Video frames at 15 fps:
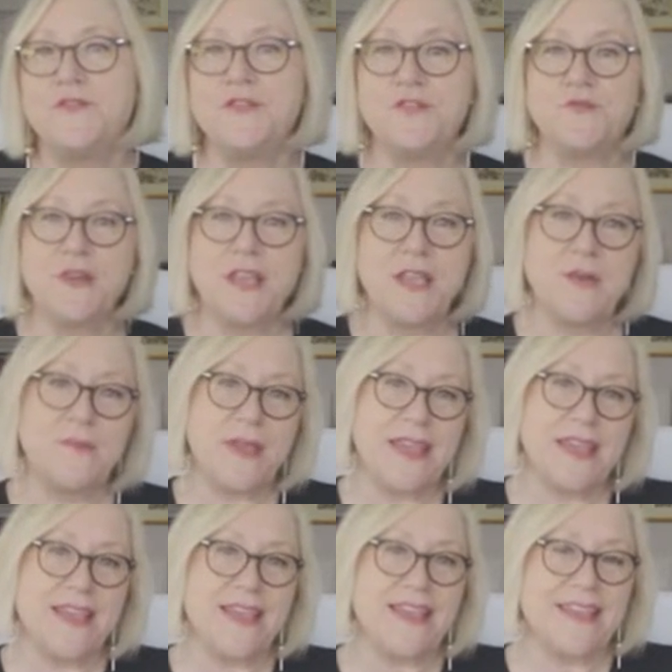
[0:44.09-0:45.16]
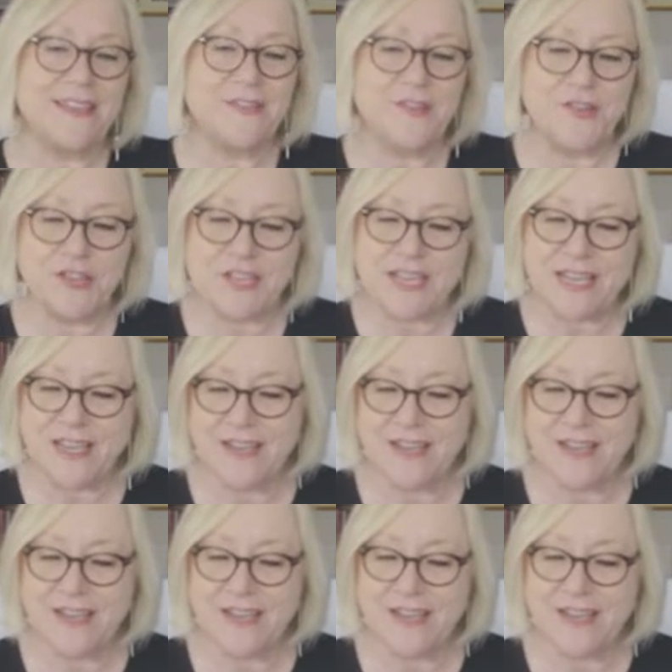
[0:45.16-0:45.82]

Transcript: dreamy energy,